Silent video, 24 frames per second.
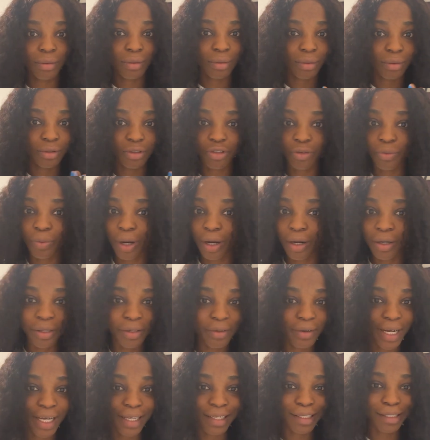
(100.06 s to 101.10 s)
sure, all
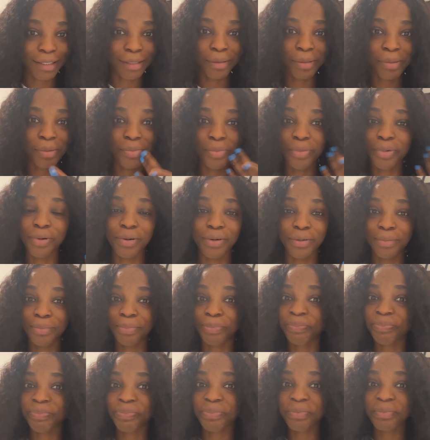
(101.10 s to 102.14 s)
right. But
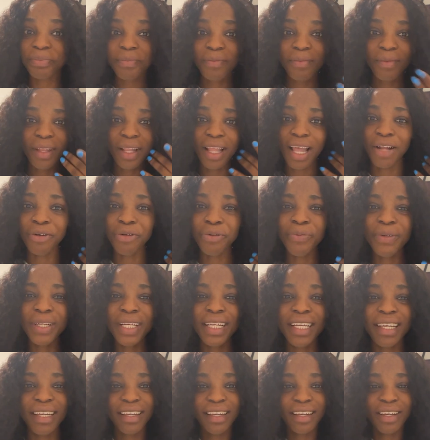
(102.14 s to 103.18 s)
I don't really
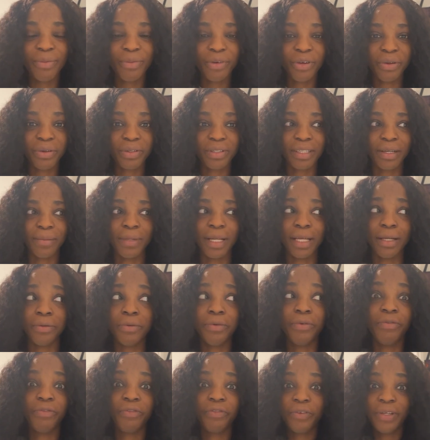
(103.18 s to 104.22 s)
care because I'm like, oh,
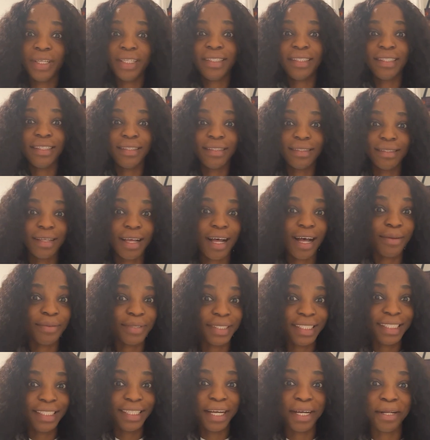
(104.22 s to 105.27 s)
free seats, I'll
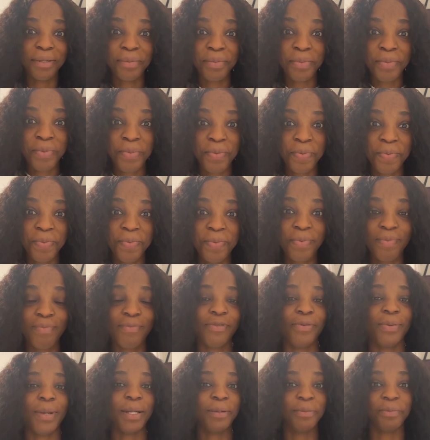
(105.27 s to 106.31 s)
sit down.
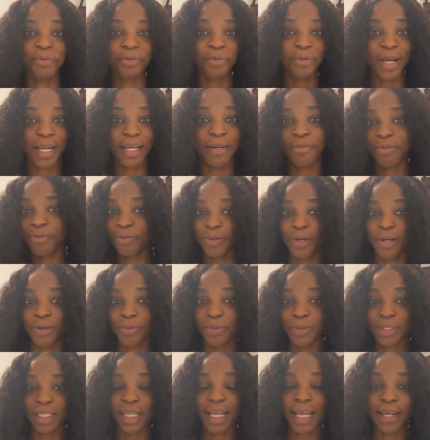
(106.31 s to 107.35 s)
So I won't
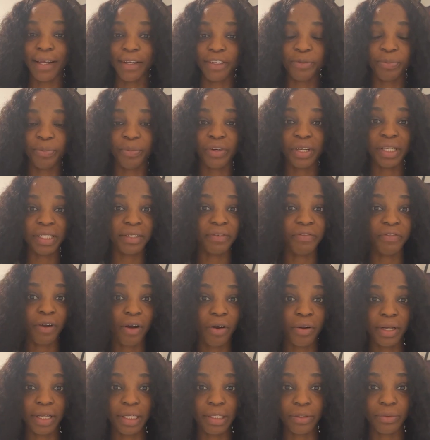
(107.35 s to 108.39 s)
say I experienced a
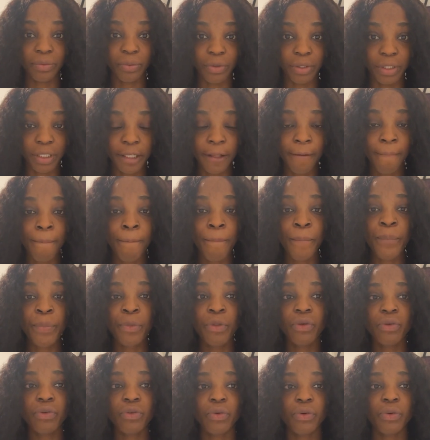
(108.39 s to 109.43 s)
violent one.
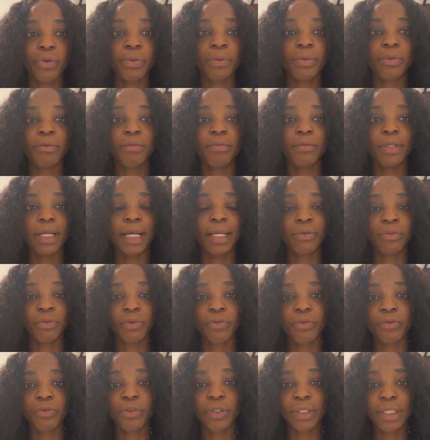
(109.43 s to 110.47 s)
So I
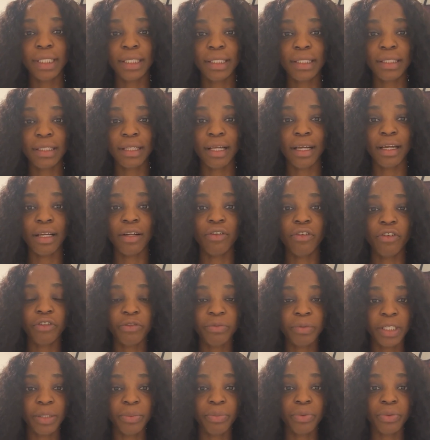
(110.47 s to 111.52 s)
noticed that a lot of
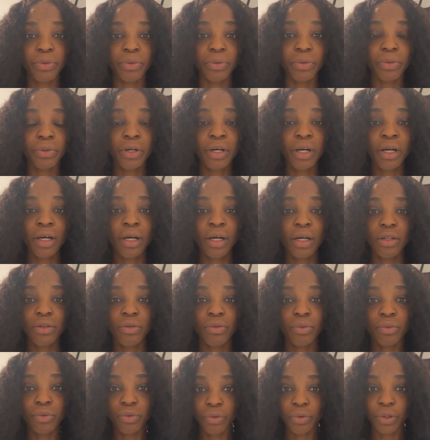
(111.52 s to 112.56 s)
people
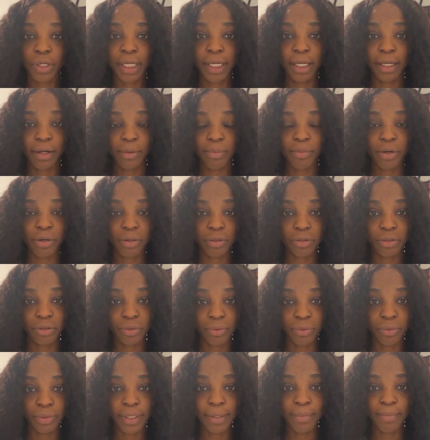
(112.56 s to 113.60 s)
do not care about
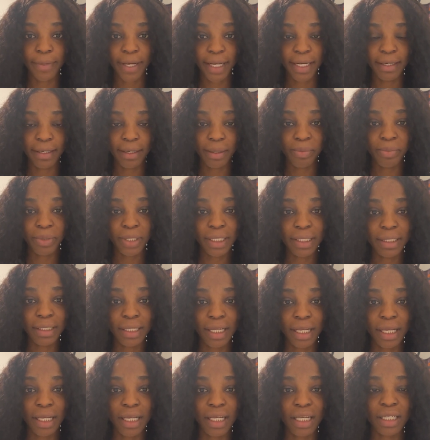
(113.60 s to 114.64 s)
you. They mind their
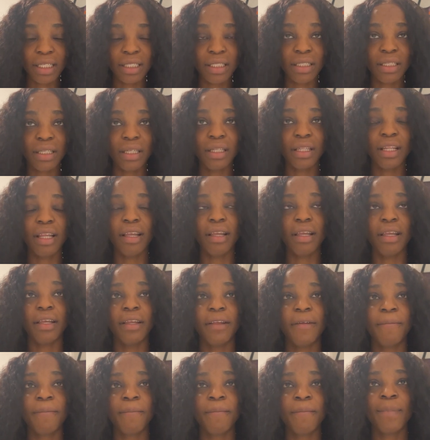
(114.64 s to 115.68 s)
business.
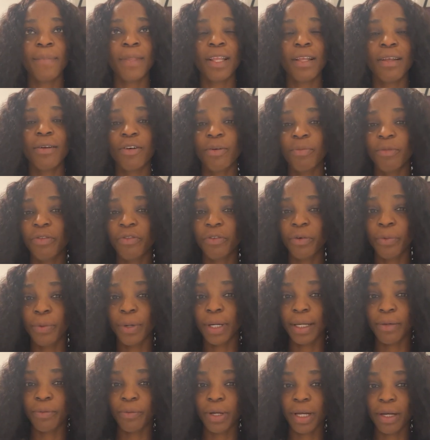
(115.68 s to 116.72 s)
They coming from
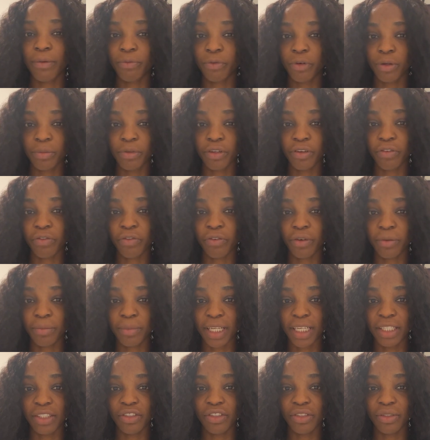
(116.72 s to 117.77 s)
where I'm coming from,
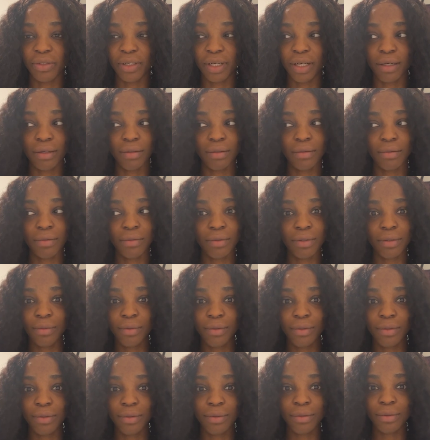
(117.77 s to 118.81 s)
Nigeria.
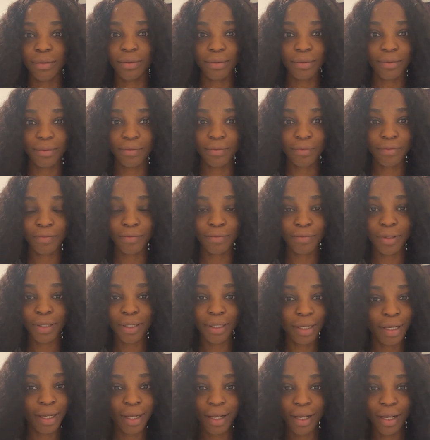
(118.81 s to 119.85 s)
Not
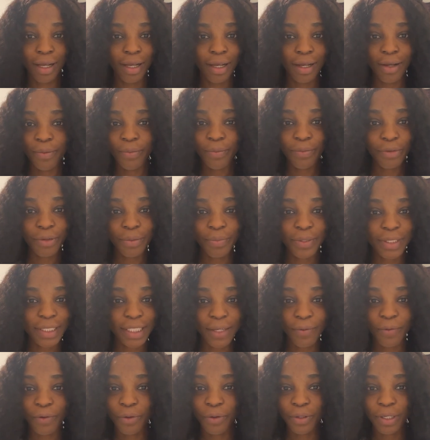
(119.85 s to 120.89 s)
the
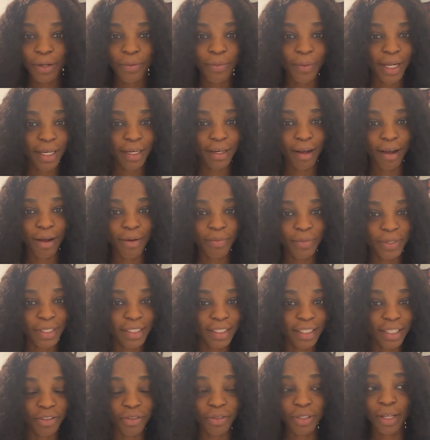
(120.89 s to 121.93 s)
same, they mind our
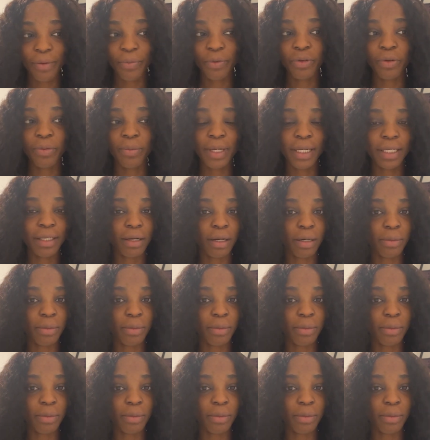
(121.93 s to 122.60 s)
business. Not that we don't mind our